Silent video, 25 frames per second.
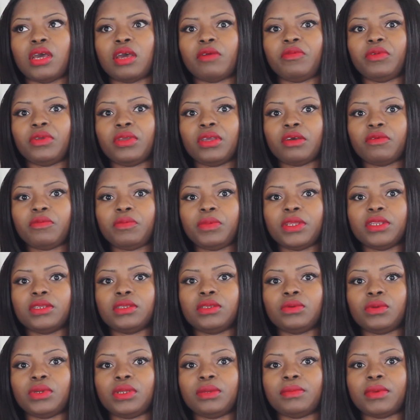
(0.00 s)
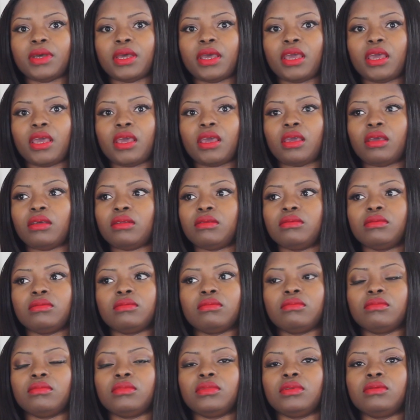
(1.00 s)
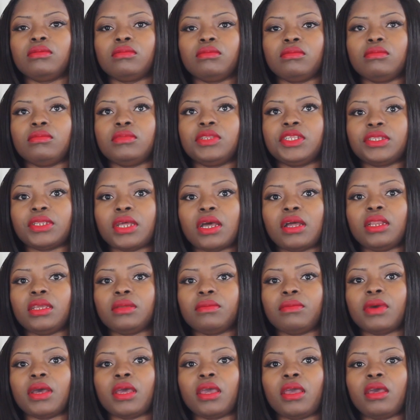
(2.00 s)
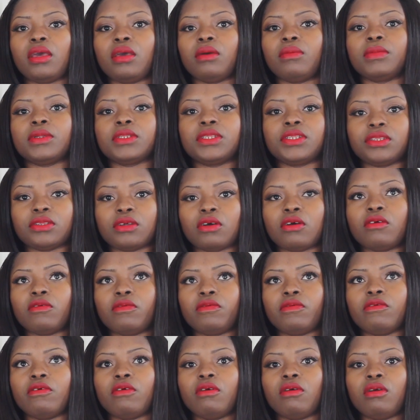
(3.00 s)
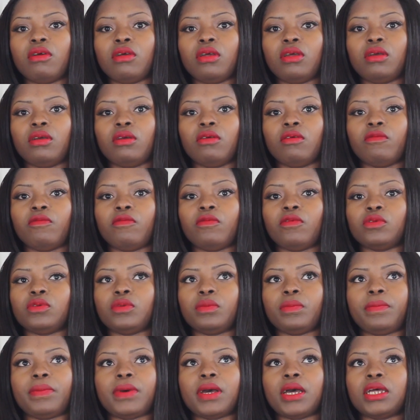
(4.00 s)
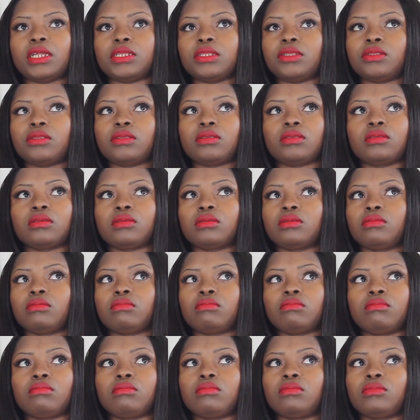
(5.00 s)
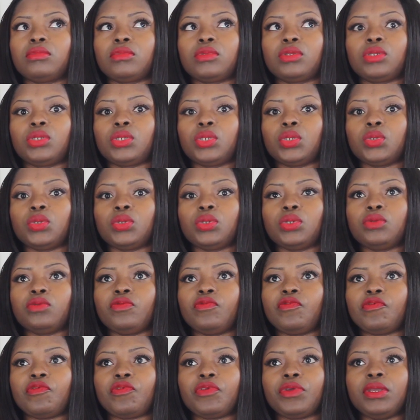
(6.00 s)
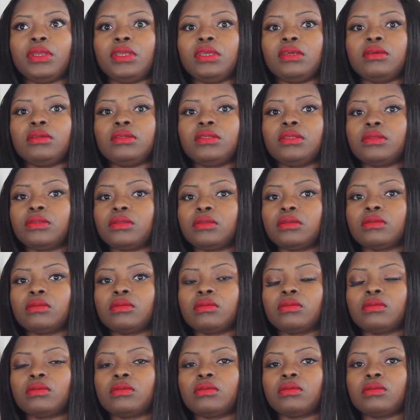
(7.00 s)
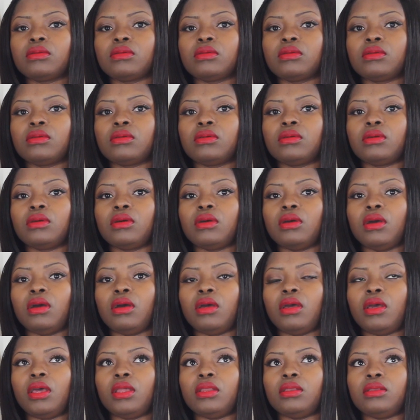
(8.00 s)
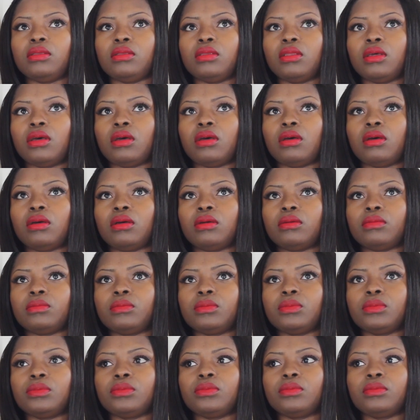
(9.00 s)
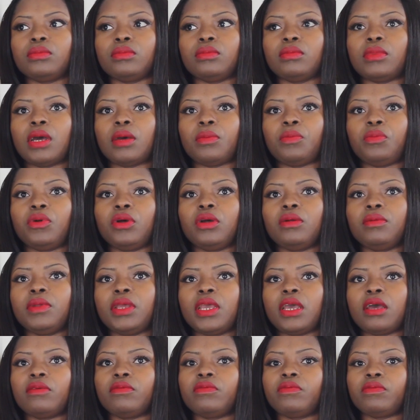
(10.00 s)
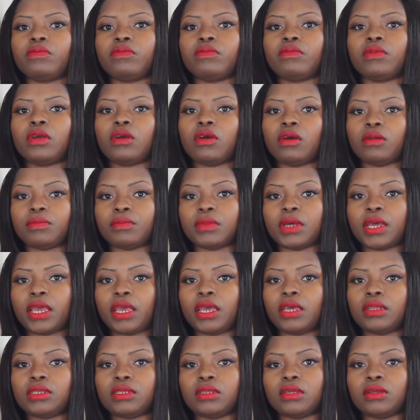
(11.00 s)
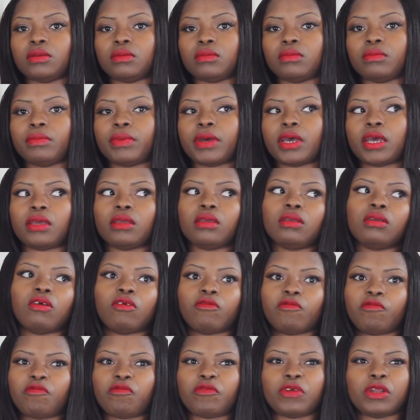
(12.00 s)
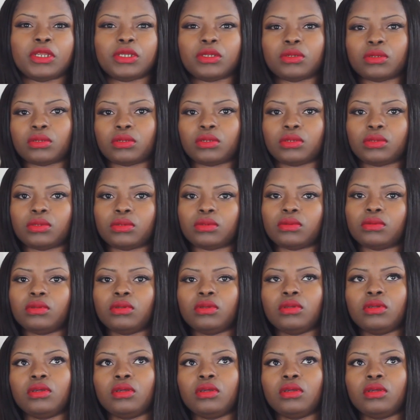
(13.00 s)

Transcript: I think I've been doing my hair, styling my hair myself for the past two to three years, and um, I probably have got my hair done by a friend or two,